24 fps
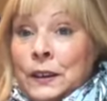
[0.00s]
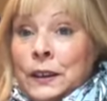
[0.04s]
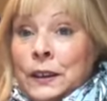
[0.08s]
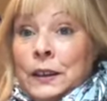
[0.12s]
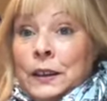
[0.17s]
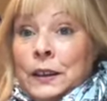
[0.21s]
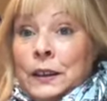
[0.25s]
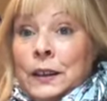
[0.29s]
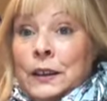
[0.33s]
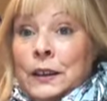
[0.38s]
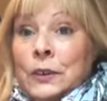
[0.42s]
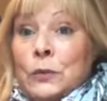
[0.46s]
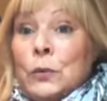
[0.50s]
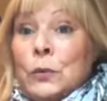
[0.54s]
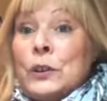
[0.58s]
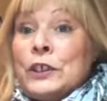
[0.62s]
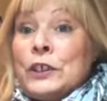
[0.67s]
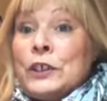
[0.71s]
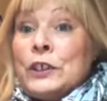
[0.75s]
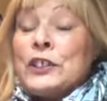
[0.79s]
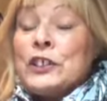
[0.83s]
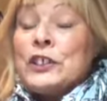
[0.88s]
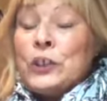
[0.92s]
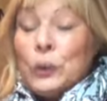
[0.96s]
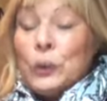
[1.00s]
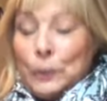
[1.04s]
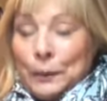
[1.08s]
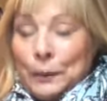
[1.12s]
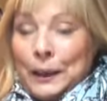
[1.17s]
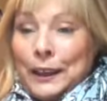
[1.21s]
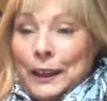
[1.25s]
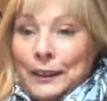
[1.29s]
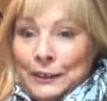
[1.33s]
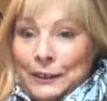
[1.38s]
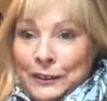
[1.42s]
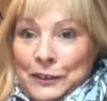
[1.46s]
Mm. And I mm. want to stop
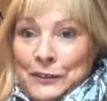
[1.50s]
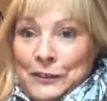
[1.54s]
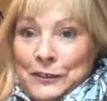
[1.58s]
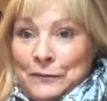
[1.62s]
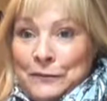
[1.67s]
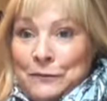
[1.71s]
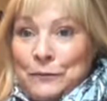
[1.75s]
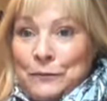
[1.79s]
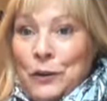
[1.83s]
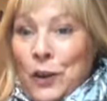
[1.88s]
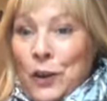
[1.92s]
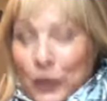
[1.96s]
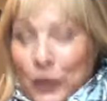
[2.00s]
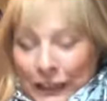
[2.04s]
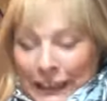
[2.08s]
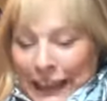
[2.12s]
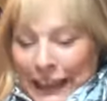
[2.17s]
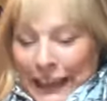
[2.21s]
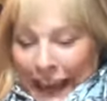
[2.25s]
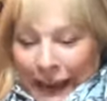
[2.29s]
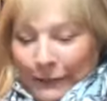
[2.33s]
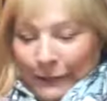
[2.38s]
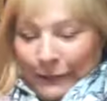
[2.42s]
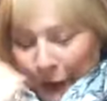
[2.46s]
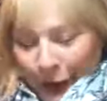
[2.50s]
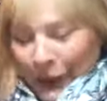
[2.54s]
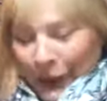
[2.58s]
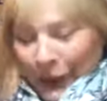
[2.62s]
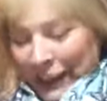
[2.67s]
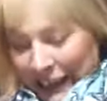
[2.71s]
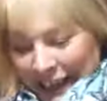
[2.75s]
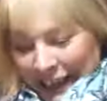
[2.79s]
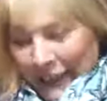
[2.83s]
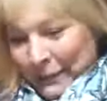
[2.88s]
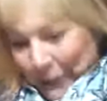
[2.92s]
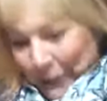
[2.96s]
it right now, right
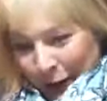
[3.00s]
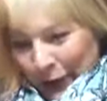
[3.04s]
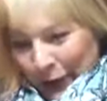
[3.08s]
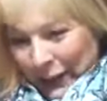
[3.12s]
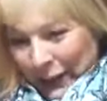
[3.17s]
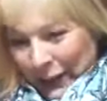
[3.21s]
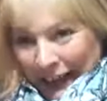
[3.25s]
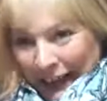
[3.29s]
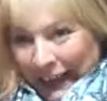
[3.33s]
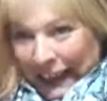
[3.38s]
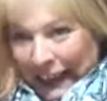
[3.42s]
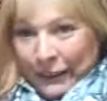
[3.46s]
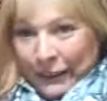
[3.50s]
here, right now.